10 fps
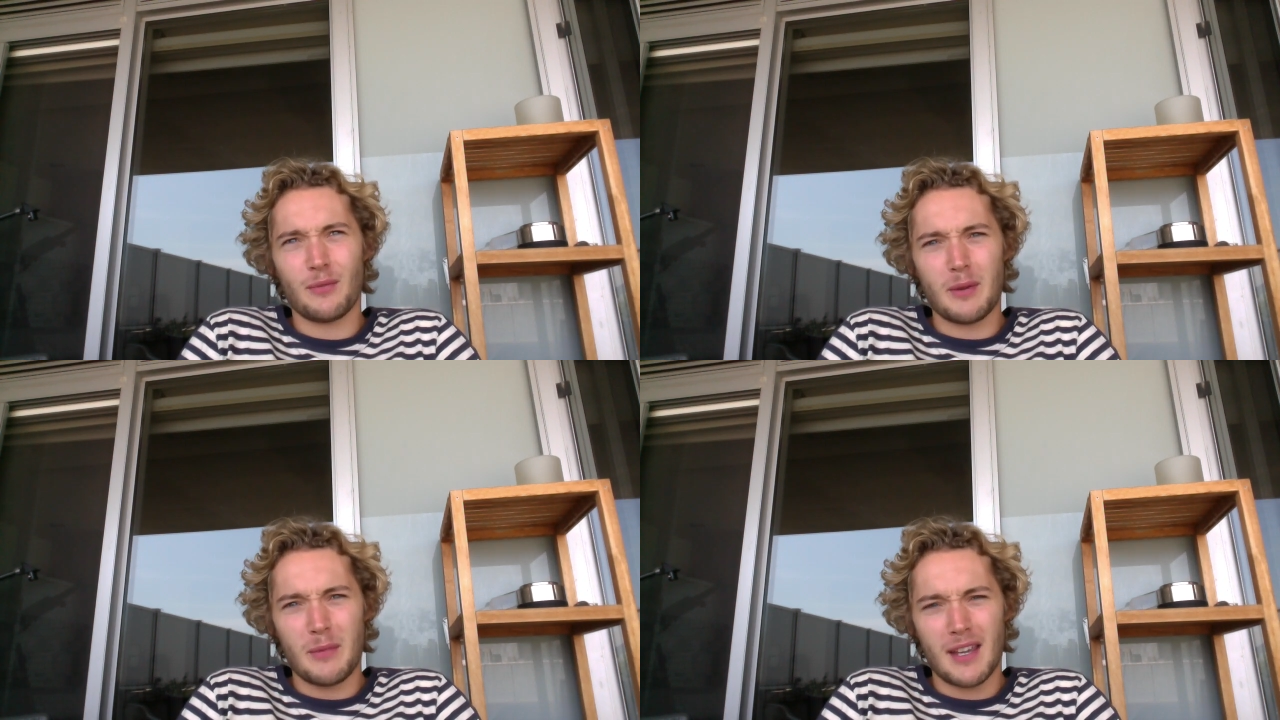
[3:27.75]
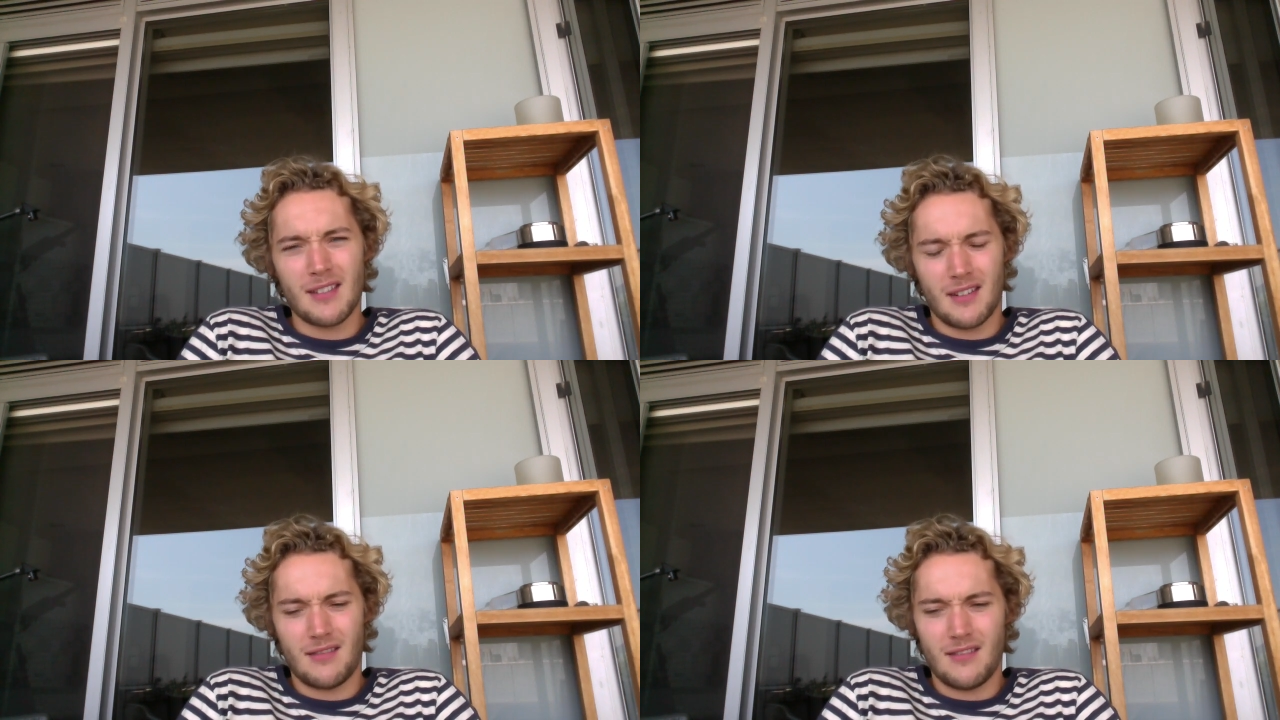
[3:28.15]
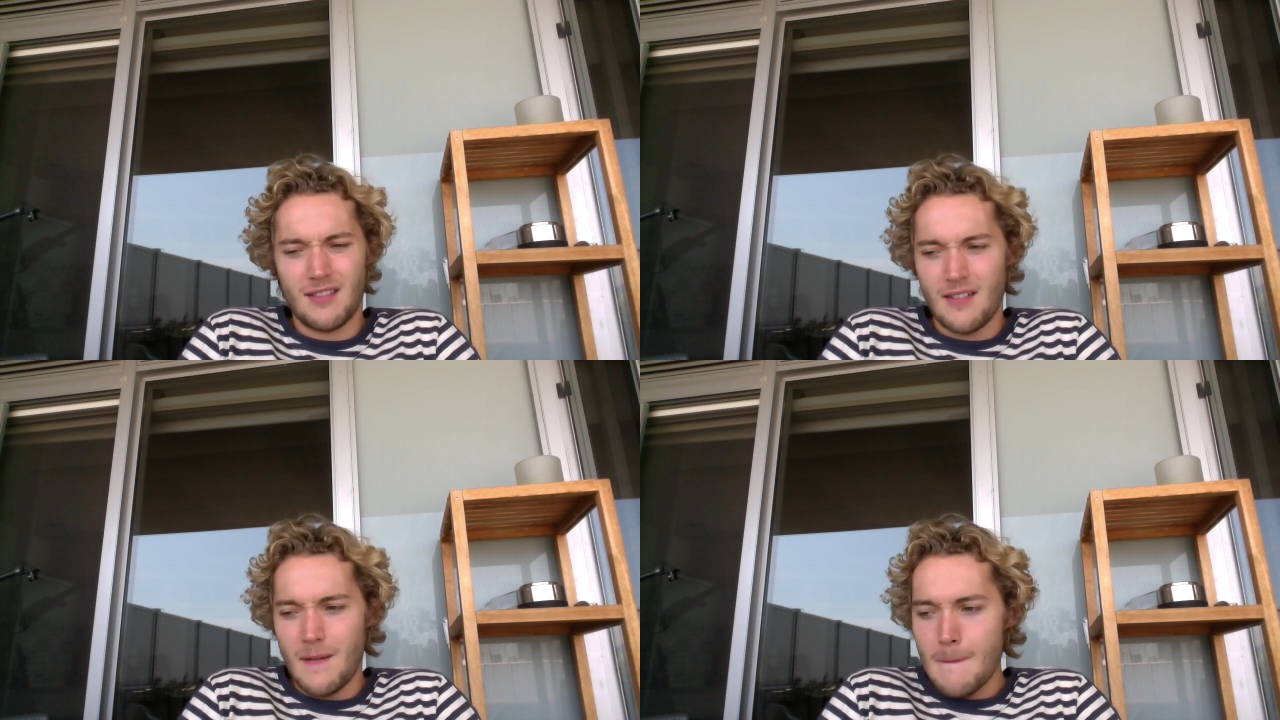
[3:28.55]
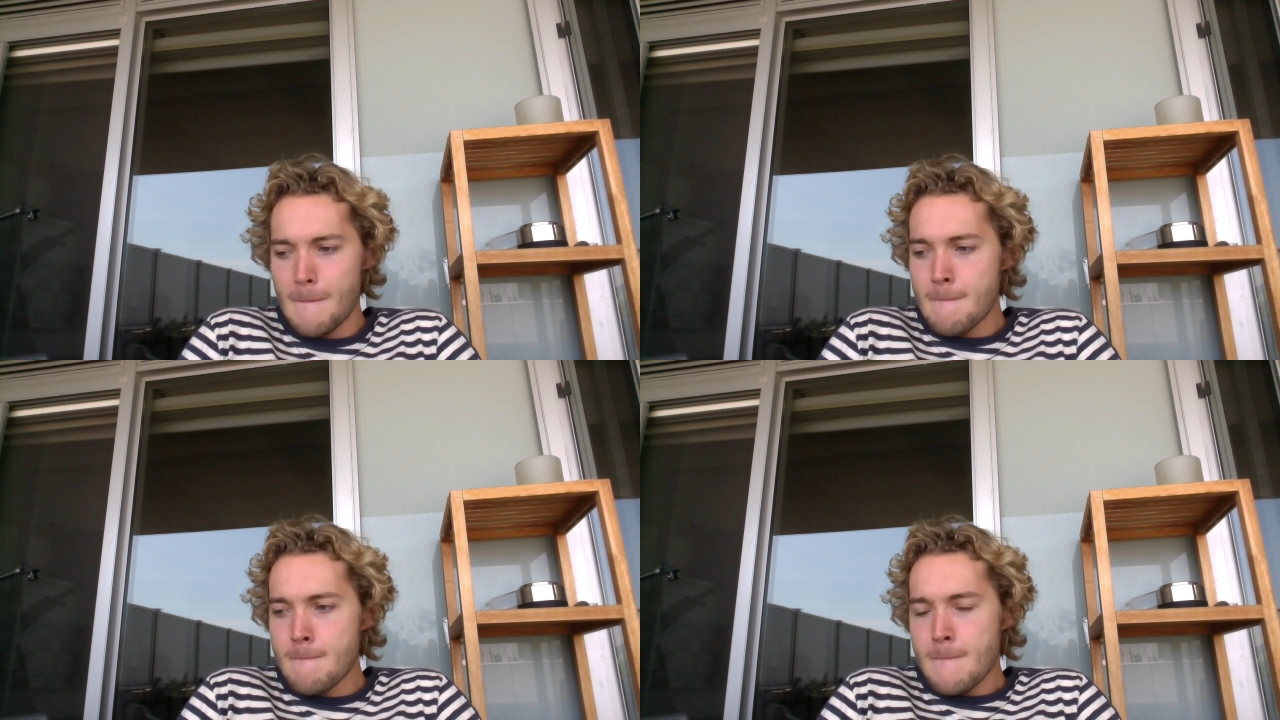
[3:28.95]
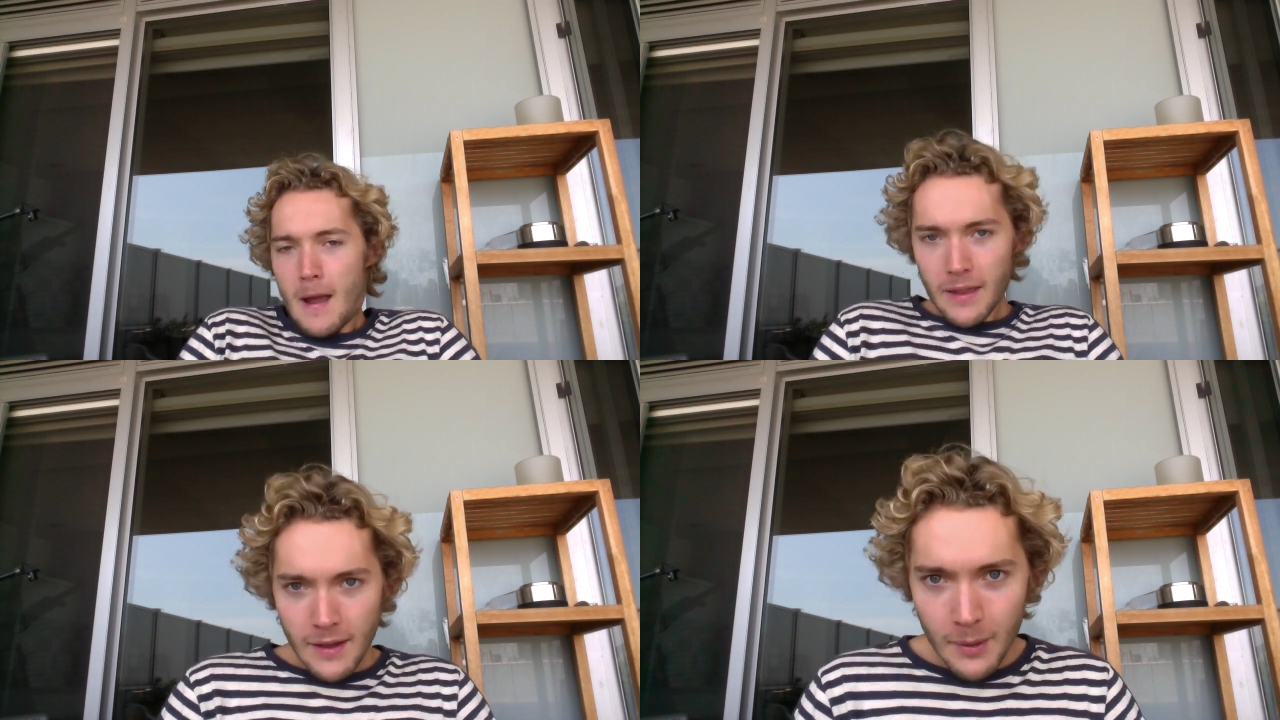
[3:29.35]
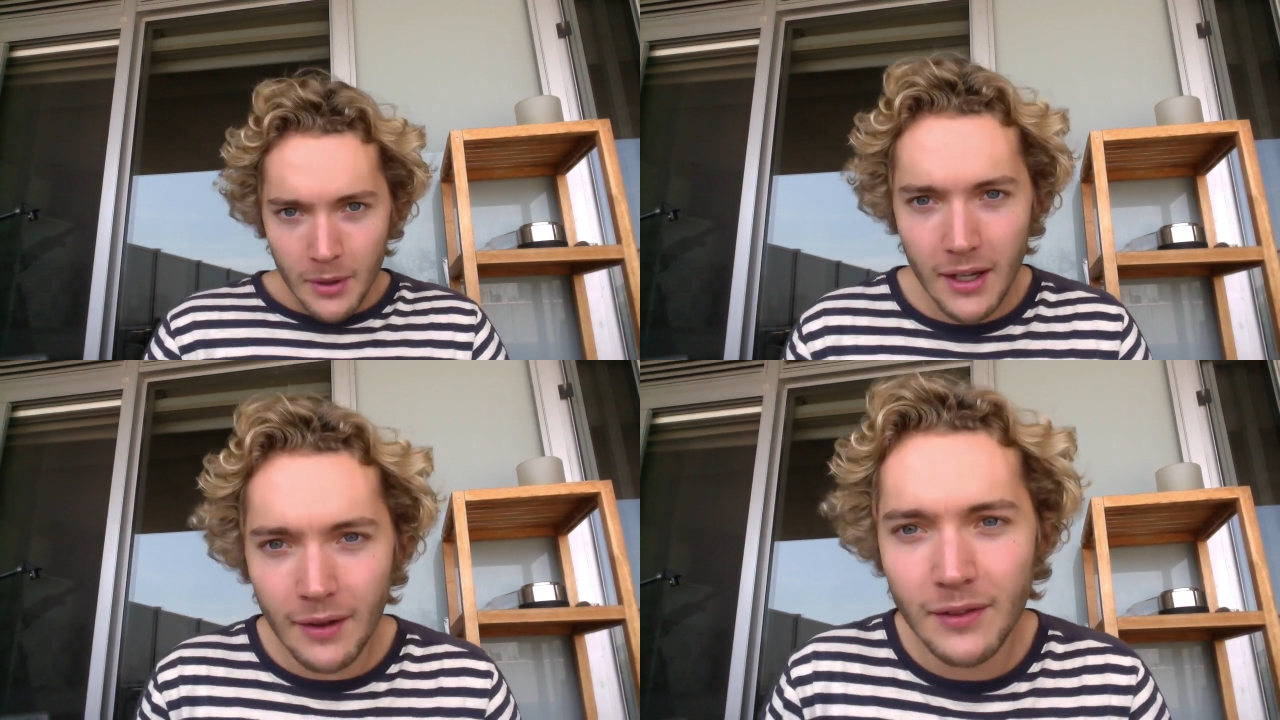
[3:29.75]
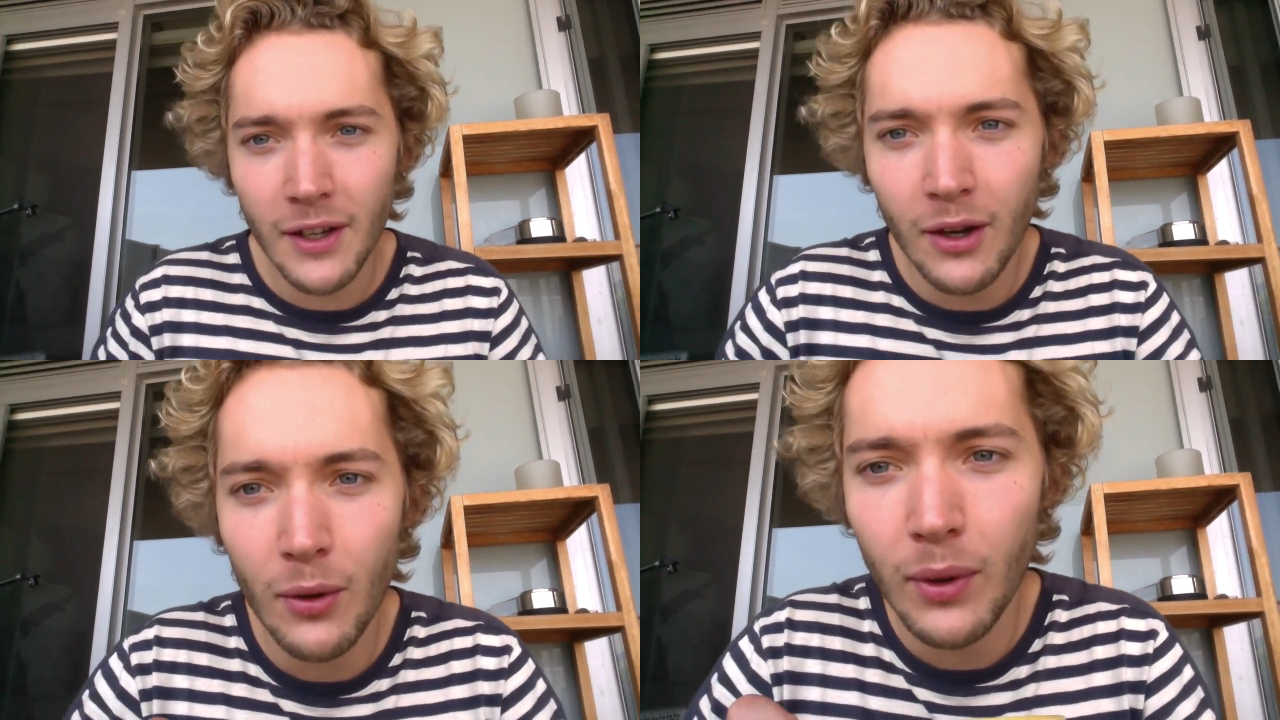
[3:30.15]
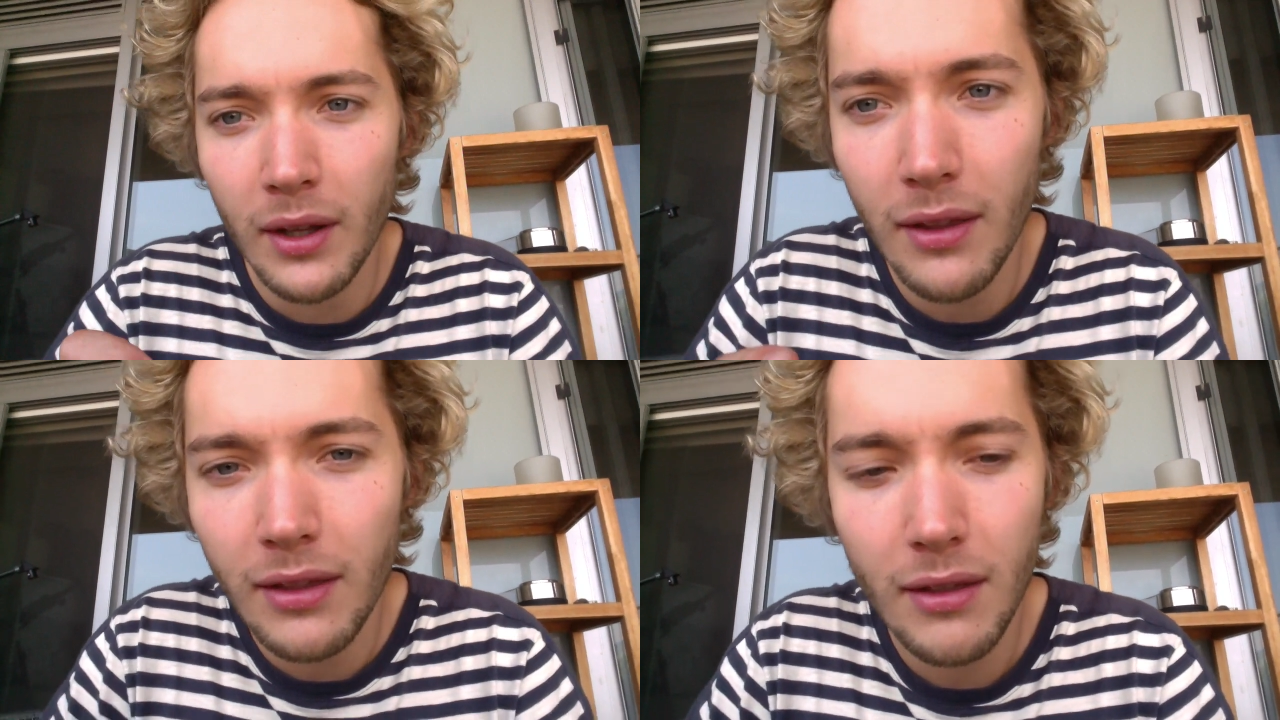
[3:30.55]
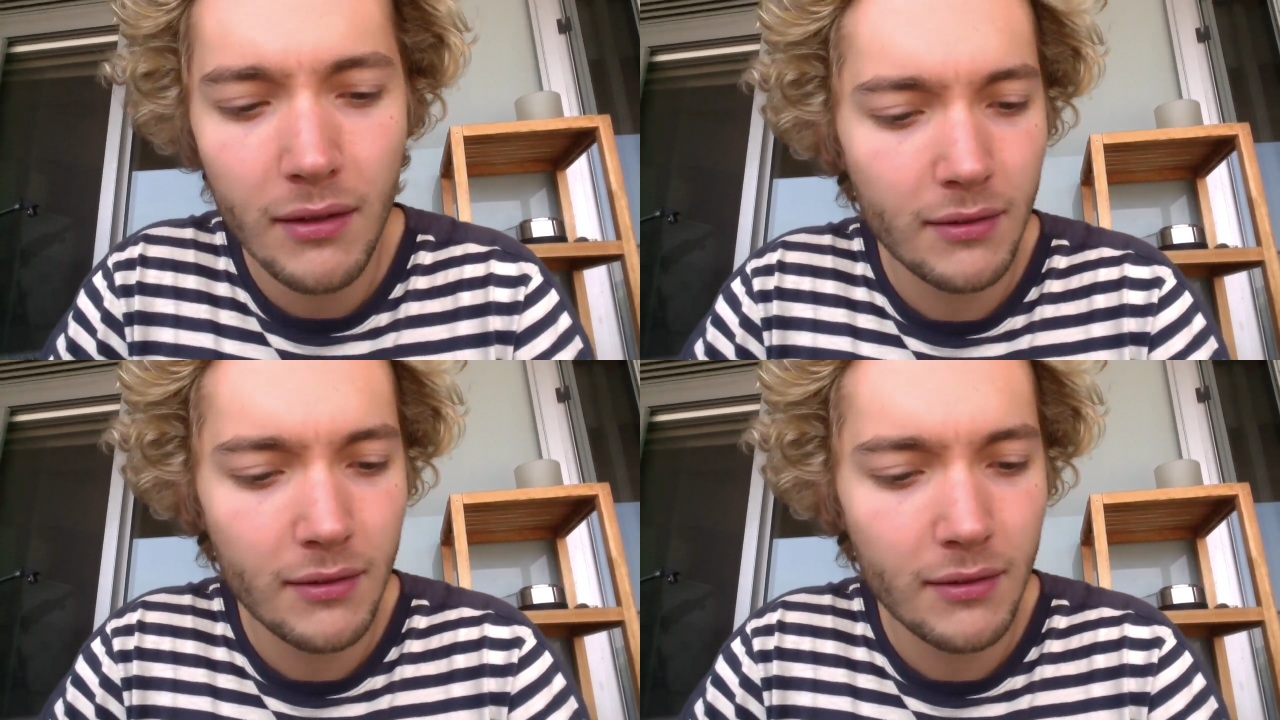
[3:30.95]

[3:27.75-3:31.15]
would be amazing. I think I'm going to have to go with,